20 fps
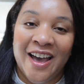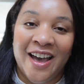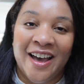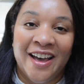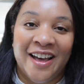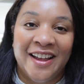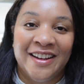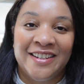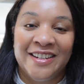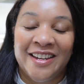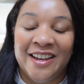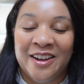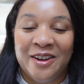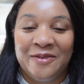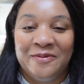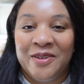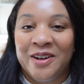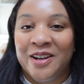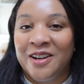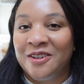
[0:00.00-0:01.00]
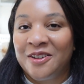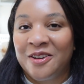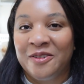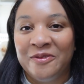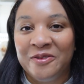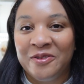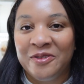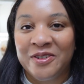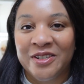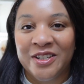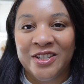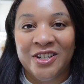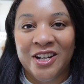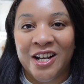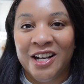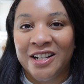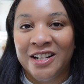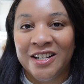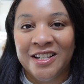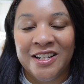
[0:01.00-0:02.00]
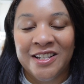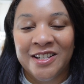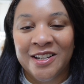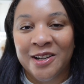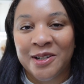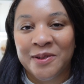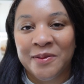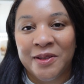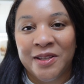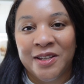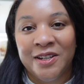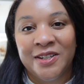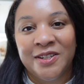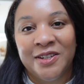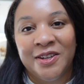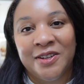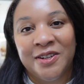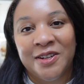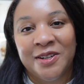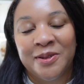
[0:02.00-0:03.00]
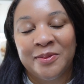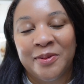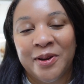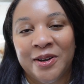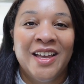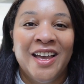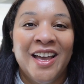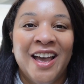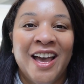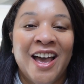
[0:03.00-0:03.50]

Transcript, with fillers: and yeah I'm really looking forward to sharing the details with you soon as well.